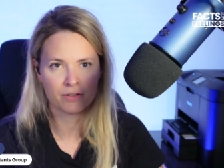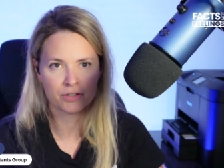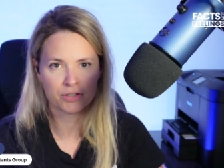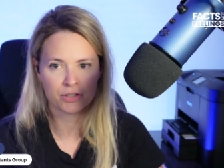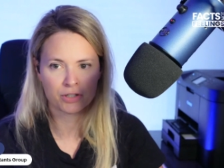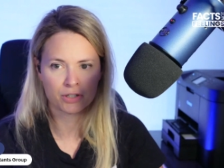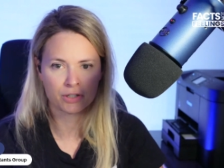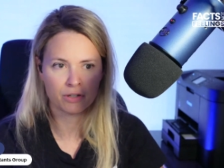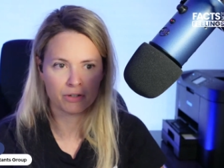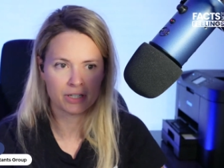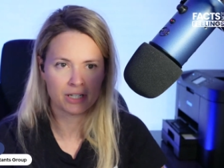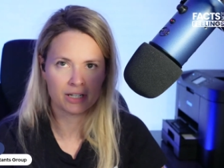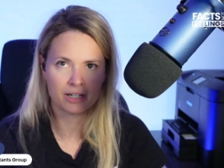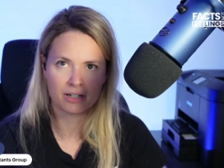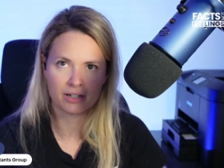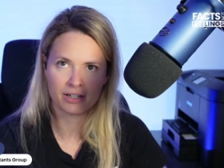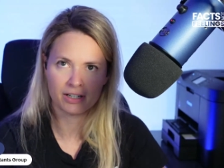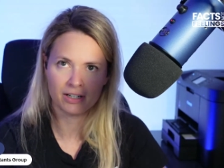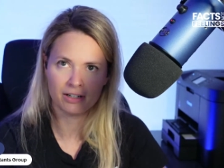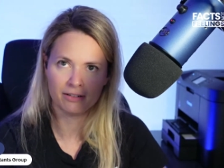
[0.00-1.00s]
circle
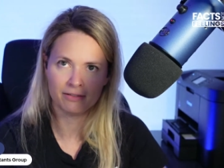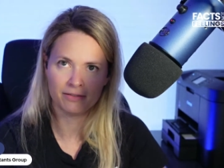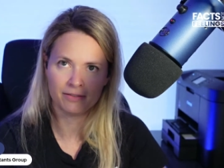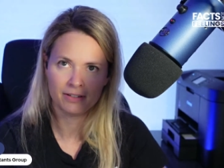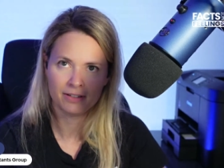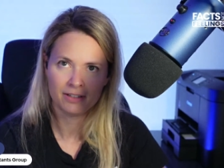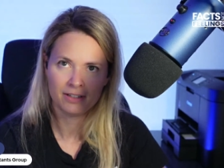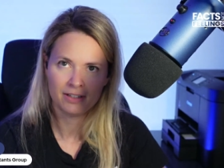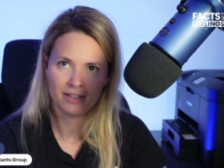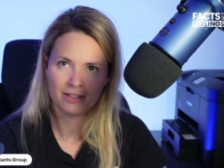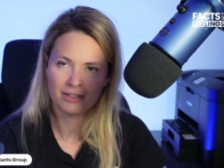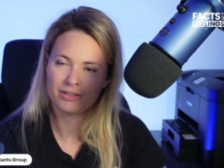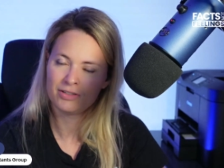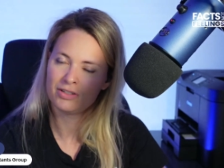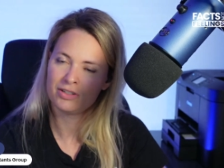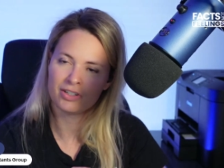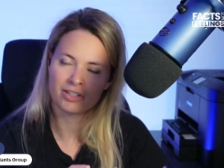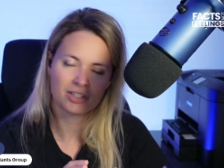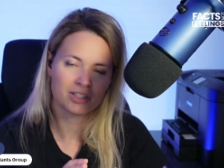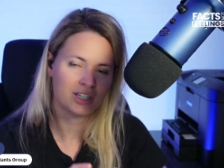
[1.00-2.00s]
here of
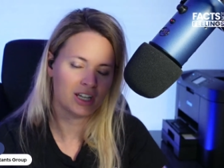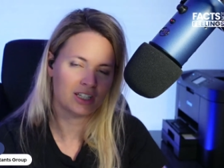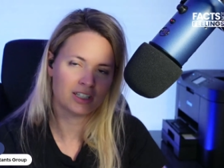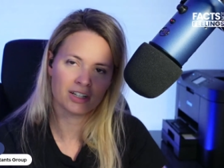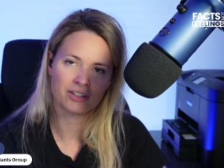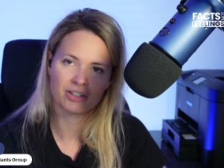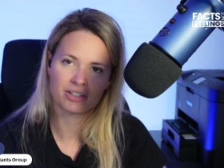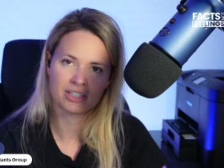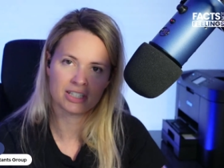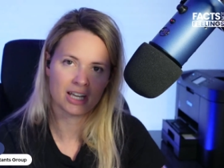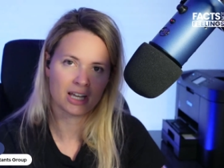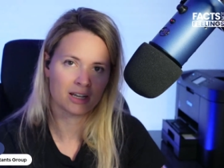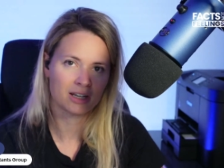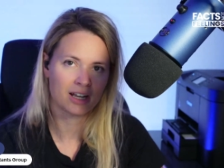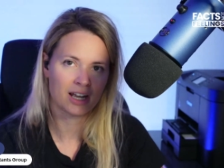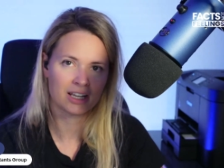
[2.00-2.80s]
to seek to understand.